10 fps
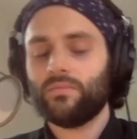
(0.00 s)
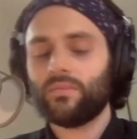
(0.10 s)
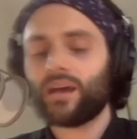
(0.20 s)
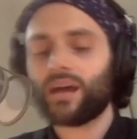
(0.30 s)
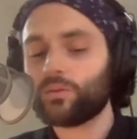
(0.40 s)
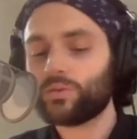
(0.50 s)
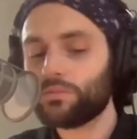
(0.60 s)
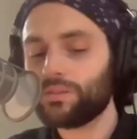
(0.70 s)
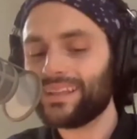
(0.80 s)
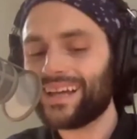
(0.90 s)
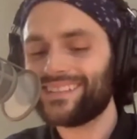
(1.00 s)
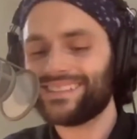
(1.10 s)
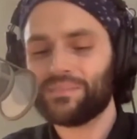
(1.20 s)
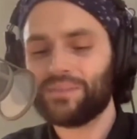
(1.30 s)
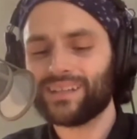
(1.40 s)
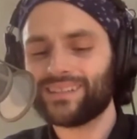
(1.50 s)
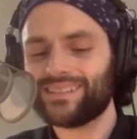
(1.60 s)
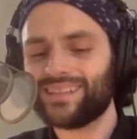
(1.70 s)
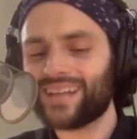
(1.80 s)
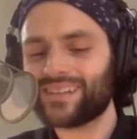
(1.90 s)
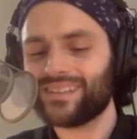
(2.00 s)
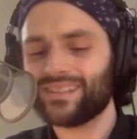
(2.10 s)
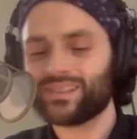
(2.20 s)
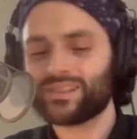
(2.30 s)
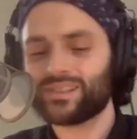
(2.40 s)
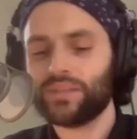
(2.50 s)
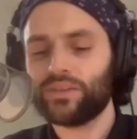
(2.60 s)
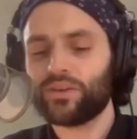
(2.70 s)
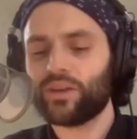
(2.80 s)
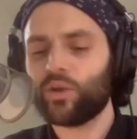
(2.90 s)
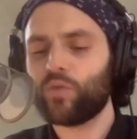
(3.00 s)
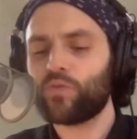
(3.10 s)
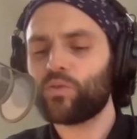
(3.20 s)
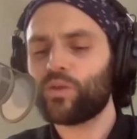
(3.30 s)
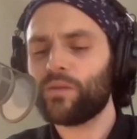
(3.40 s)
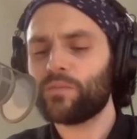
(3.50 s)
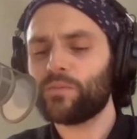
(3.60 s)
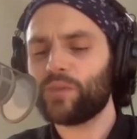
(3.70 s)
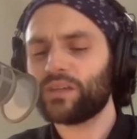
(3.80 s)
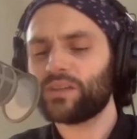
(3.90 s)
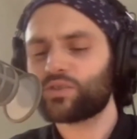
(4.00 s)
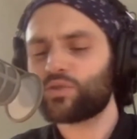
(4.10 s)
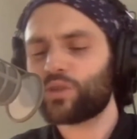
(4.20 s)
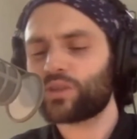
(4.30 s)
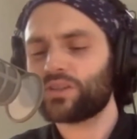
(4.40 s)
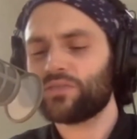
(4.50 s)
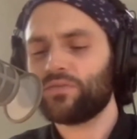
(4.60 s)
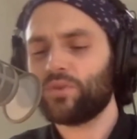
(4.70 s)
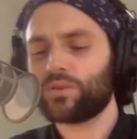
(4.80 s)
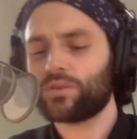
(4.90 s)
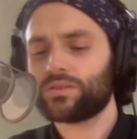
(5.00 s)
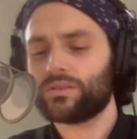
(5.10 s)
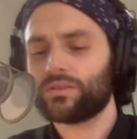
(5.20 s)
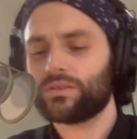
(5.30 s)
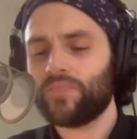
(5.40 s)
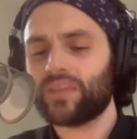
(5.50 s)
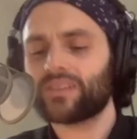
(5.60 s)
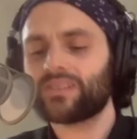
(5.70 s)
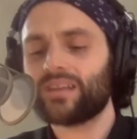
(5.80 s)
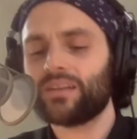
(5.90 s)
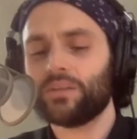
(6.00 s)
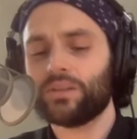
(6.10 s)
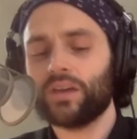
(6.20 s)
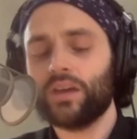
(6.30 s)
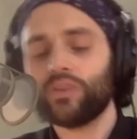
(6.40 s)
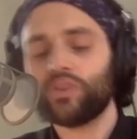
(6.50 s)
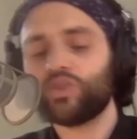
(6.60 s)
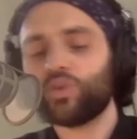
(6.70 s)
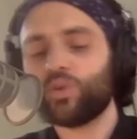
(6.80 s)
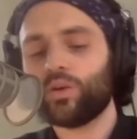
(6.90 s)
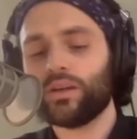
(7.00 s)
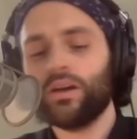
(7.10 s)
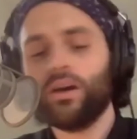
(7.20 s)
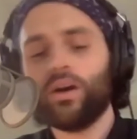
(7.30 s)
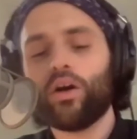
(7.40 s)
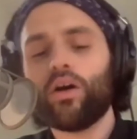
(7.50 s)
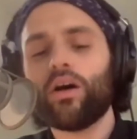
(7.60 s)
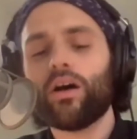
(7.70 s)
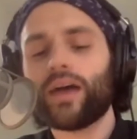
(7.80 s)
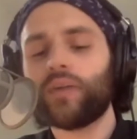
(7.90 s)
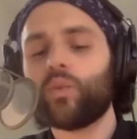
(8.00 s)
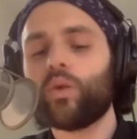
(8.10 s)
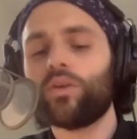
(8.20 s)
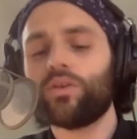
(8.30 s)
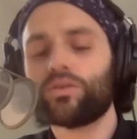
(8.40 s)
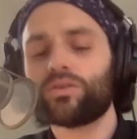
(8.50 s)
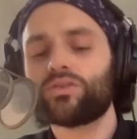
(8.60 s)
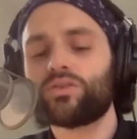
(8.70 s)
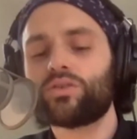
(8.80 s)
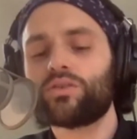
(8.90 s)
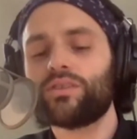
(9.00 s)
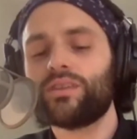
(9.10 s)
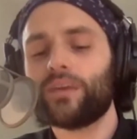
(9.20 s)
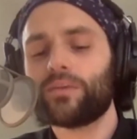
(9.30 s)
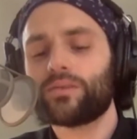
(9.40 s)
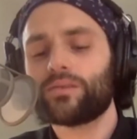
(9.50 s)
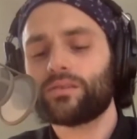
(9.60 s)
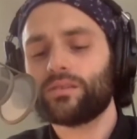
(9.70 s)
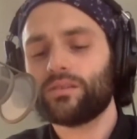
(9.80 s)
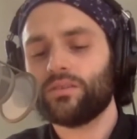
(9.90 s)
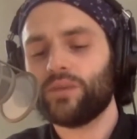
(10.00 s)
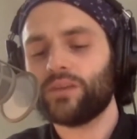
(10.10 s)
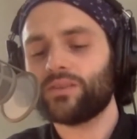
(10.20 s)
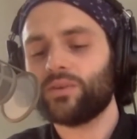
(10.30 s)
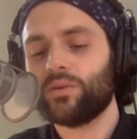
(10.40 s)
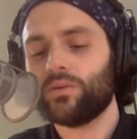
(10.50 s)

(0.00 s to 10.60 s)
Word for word: I was blinded by its dazzling splendor and overwhelmed by its crushing force. Excitement, joy, awe, and wonder stirred the depths of my soul.